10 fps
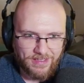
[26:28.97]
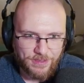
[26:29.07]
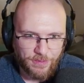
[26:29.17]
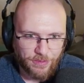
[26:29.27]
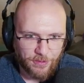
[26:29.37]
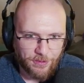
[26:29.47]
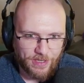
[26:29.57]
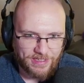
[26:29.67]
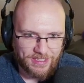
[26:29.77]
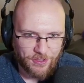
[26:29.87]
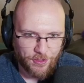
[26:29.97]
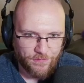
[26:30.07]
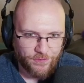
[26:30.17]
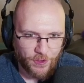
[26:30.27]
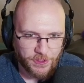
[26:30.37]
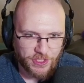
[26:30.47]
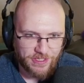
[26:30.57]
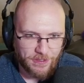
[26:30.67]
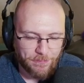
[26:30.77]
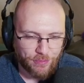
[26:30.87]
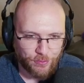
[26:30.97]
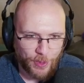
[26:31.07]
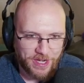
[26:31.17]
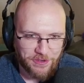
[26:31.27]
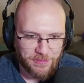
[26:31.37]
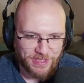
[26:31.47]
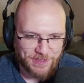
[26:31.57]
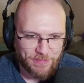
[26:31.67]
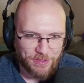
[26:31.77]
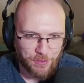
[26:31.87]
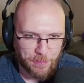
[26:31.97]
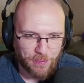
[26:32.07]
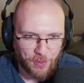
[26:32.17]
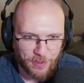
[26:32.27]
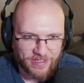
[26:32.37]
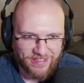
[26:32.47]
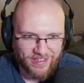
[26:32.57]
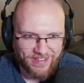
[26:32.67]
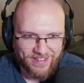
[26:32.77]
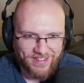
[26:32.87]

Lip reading: Is with regret that your aversion to prayer must be reported? And